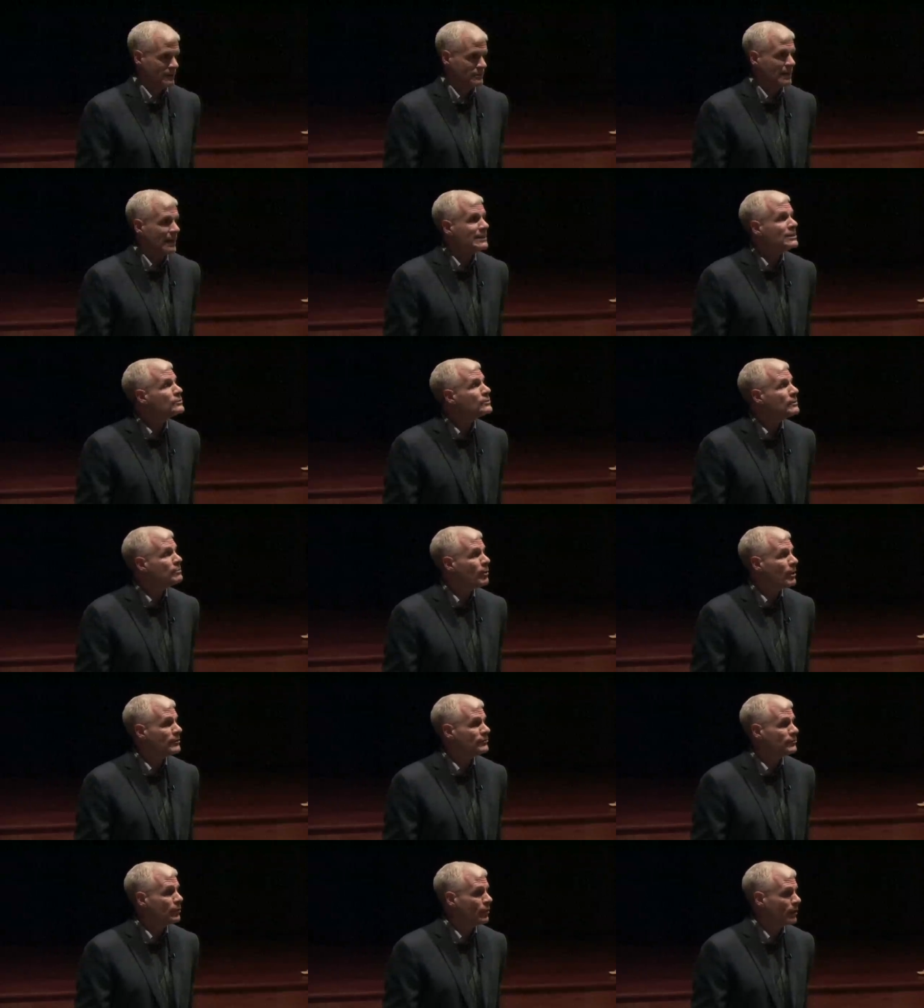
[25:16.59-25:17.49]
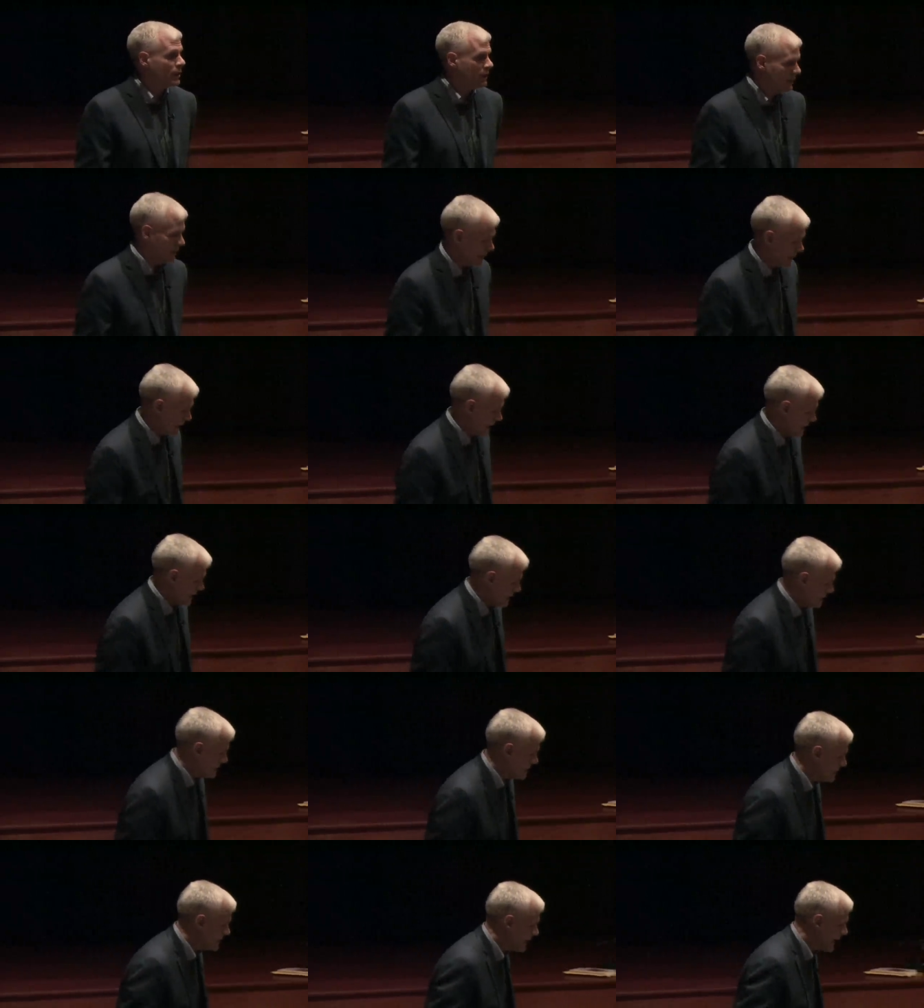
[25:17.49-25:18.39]
93.4.
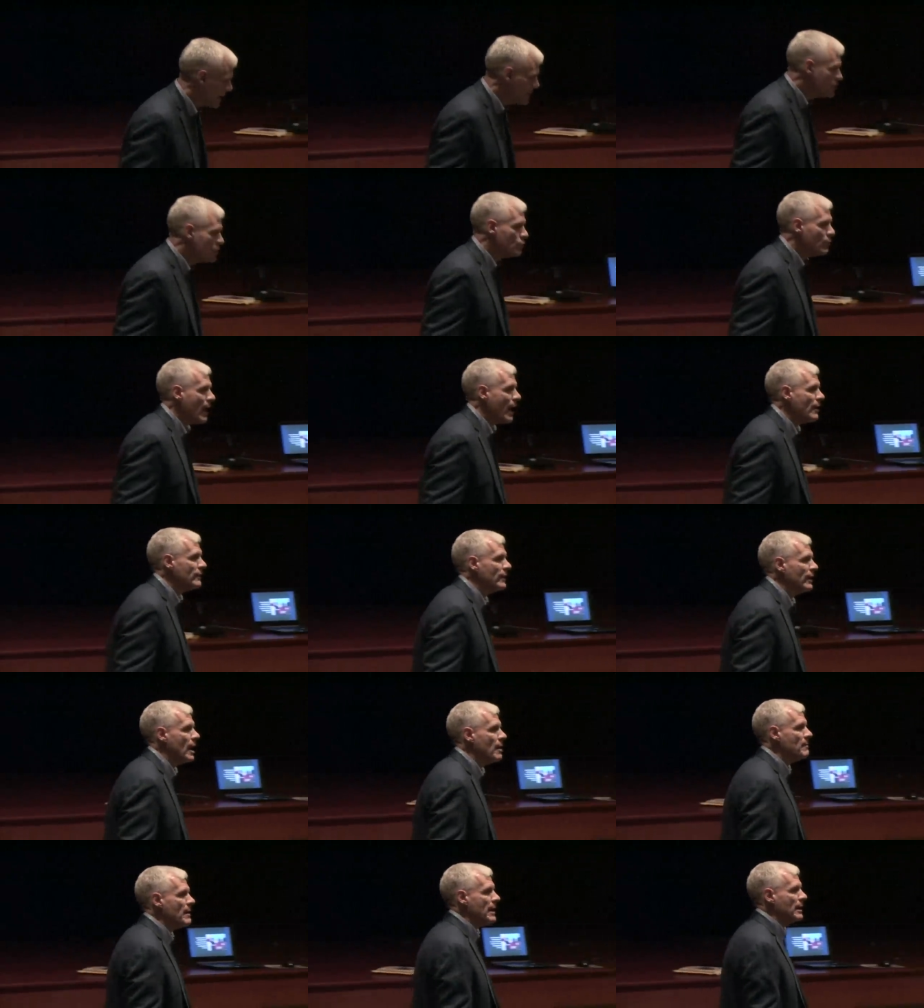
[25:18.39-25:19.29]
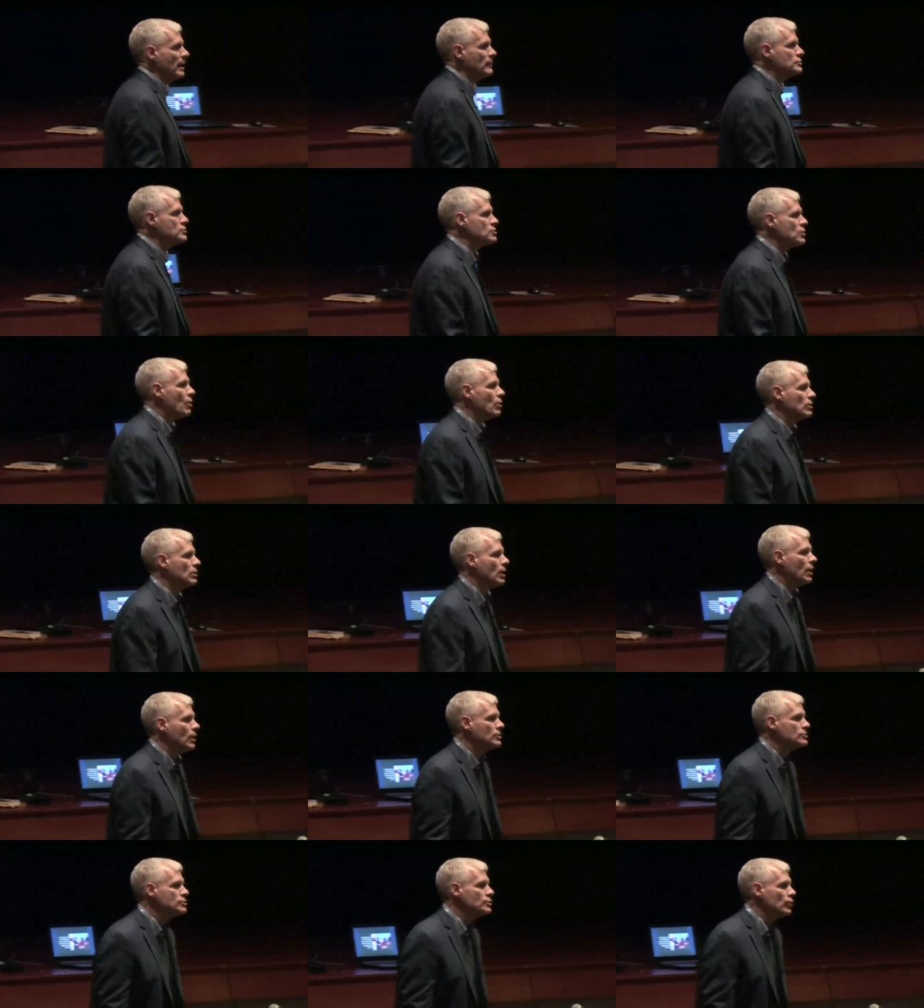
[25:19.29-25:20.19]
He said, can't you round it up, man? I'm so
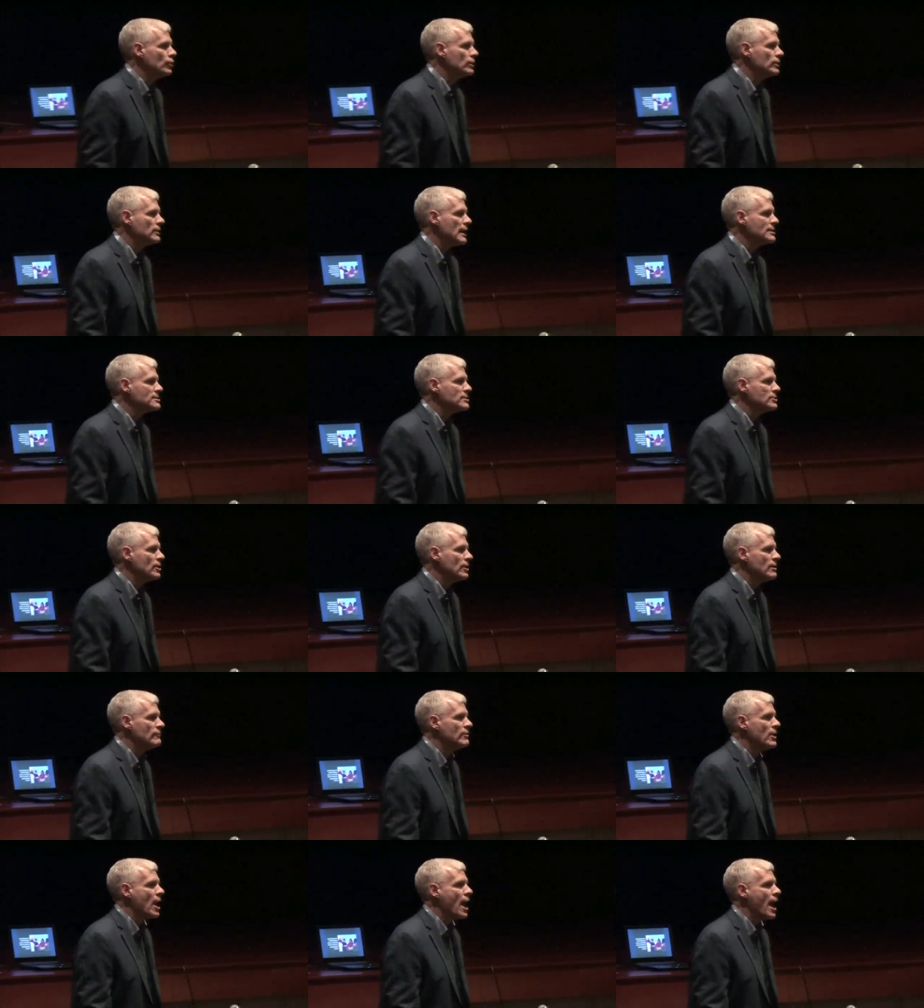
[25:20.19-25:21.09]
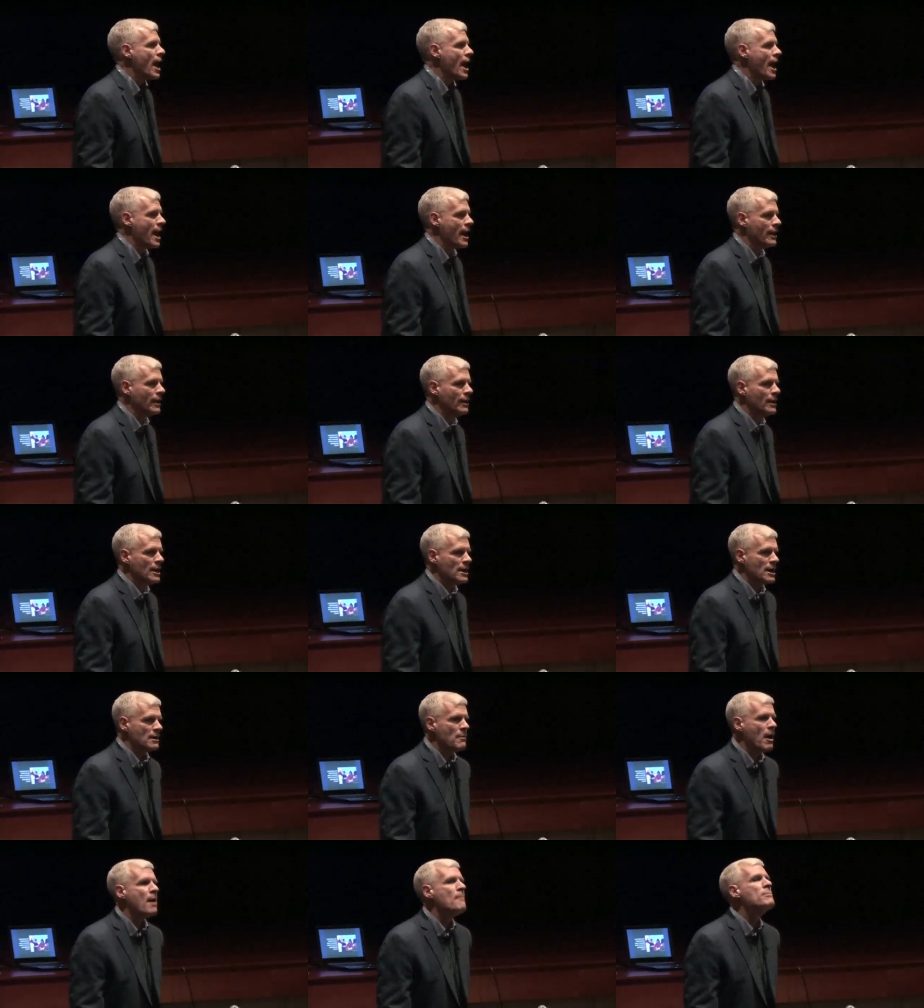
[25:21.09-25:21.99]
close. You're in the class, you don't have an A.
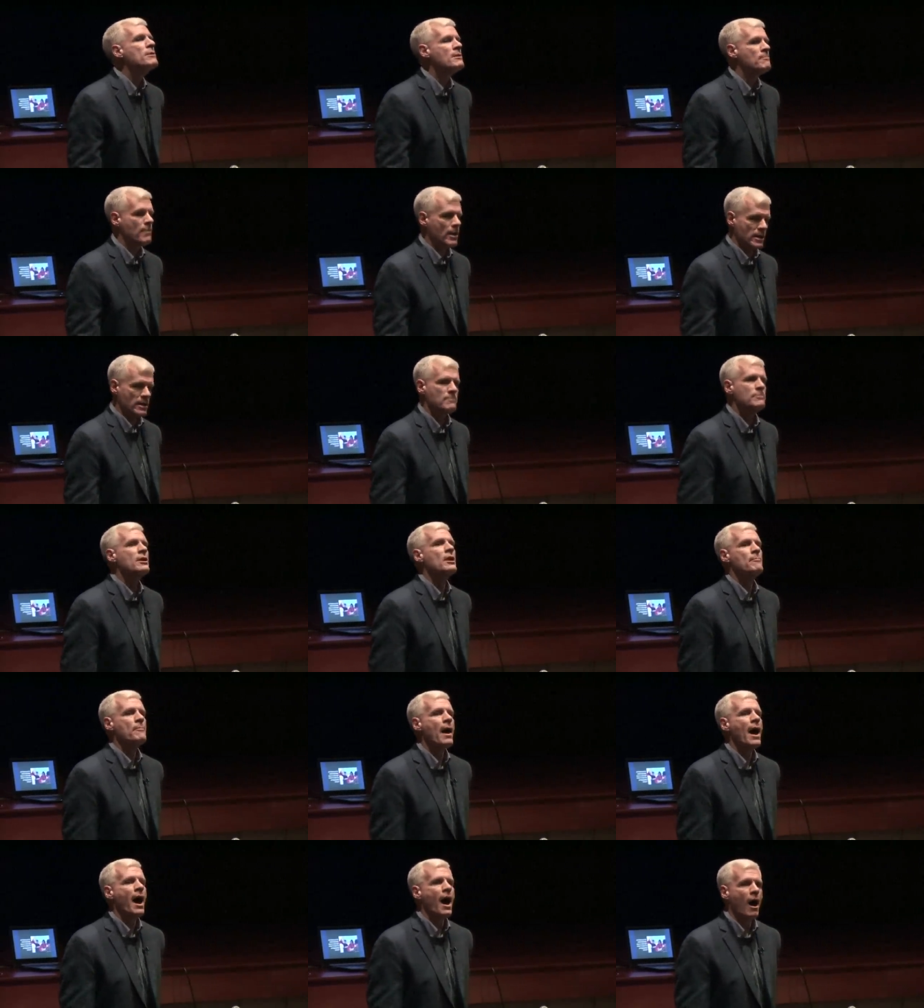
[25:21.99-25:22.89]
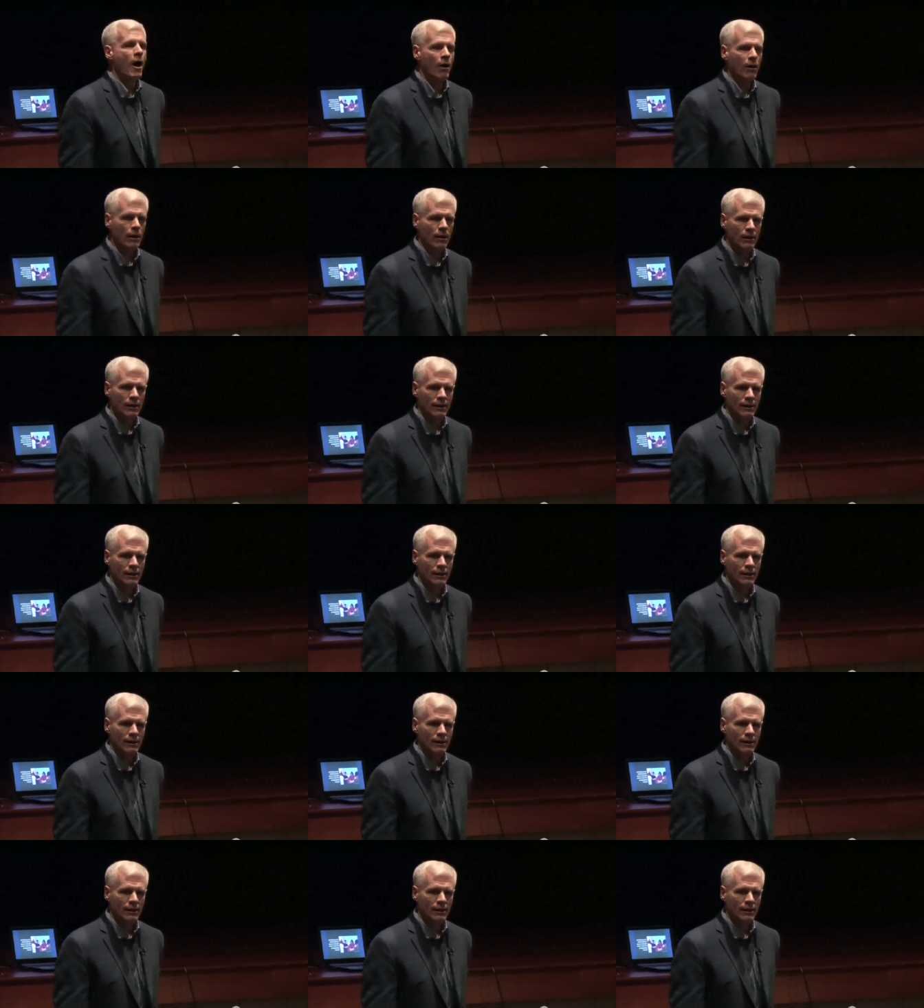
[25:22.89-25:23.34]
Come on, be a buddy, be a pal.